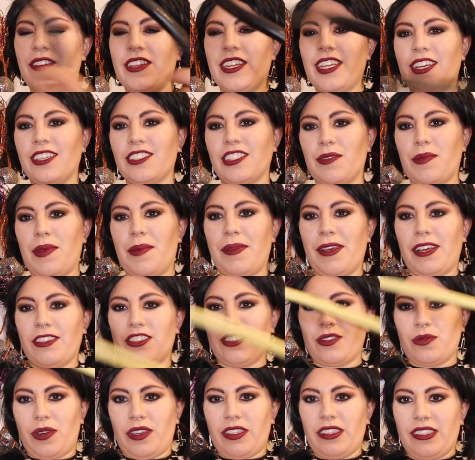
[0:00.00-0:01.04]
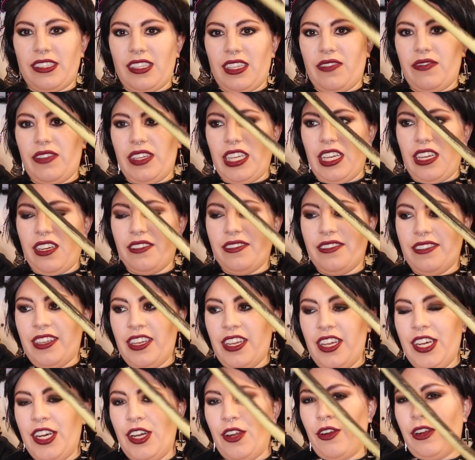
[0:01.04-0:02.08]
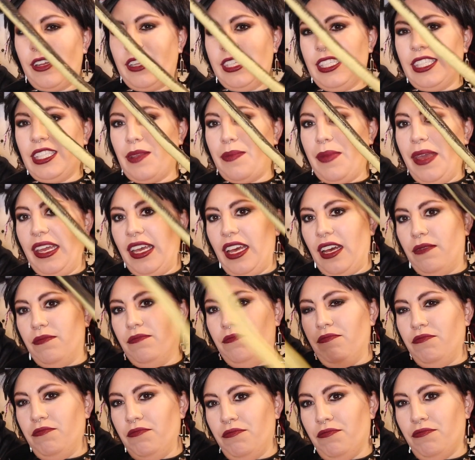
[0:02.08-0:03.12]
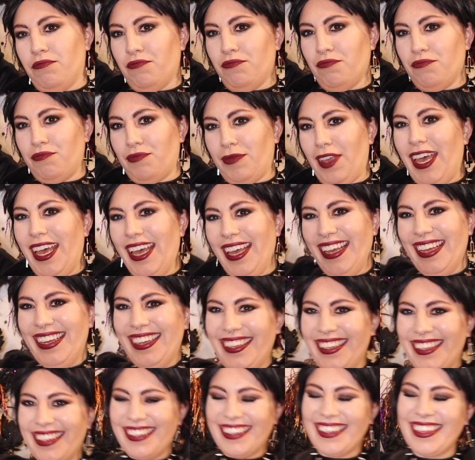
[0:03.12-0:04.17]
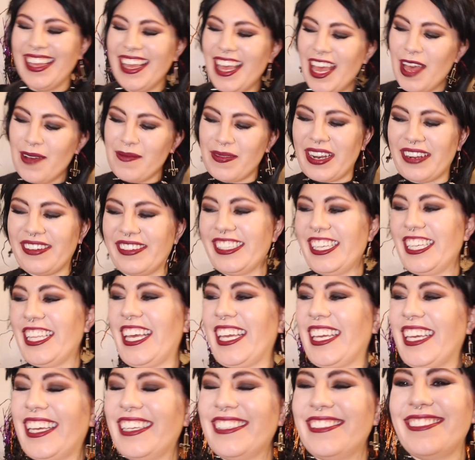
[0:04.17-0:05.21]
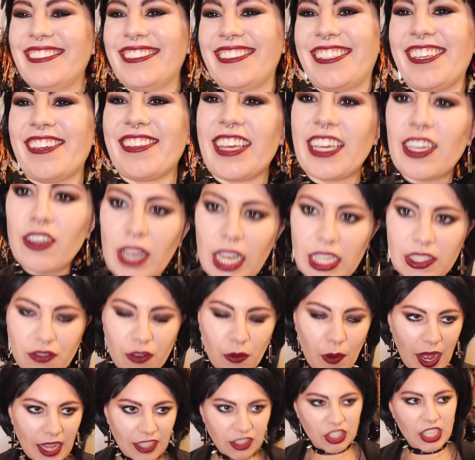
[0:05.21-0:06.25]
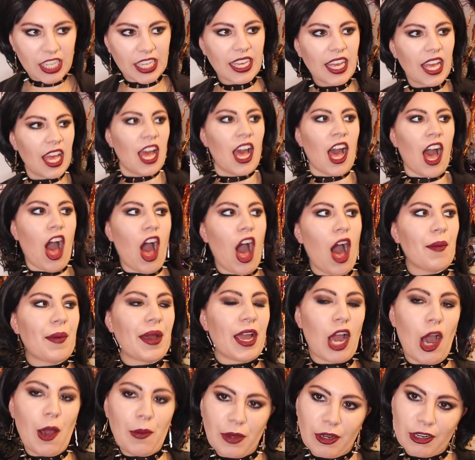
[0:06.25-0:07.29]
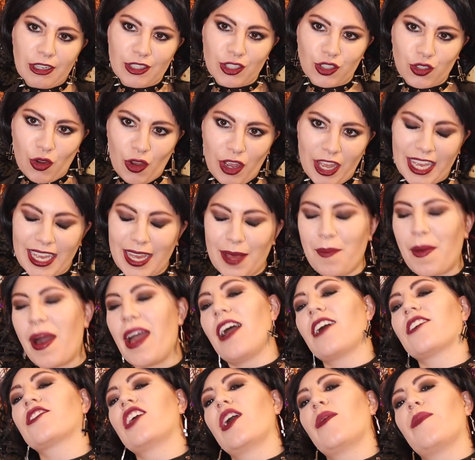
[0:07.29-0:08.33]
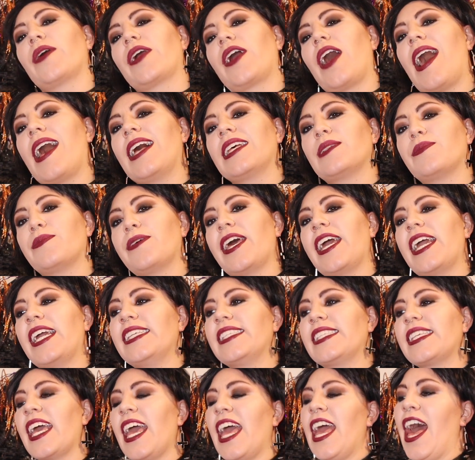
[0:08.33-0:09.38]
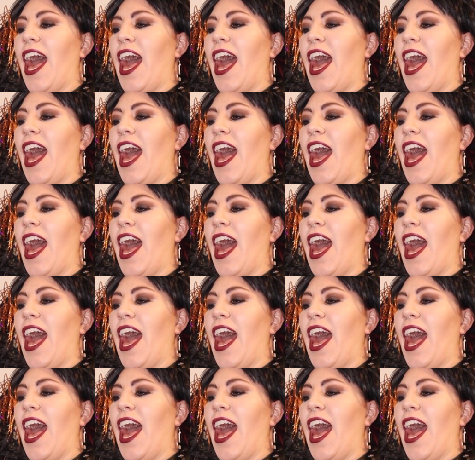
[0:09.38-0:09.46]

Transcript: video, so maybe I'll just wear this in the video. Or at least the makeup. But I really like it. So thank you guys for watching. I hope you're enjoying my October cosplays.